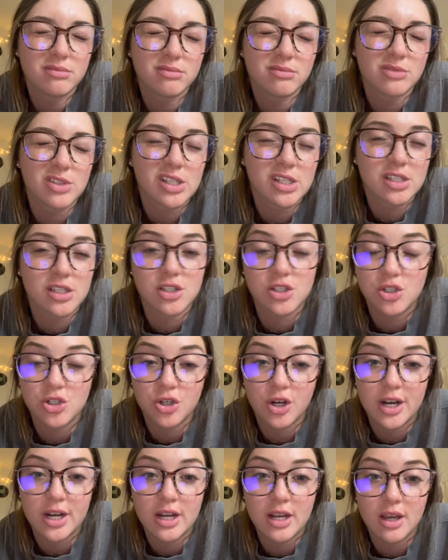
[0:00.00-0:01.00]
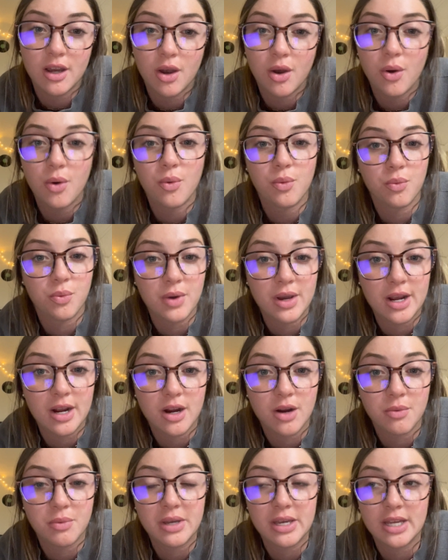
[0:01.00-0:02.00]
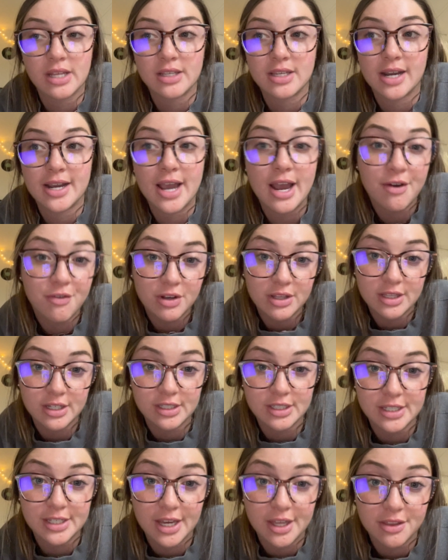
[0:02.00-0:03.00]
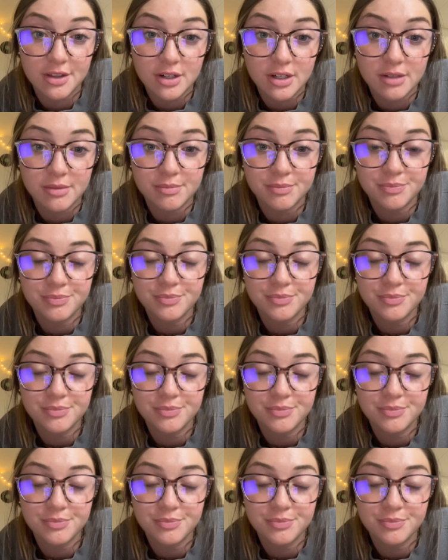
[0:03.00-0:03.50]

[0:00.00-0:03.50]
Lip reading: resistance training, where we can tie everything together.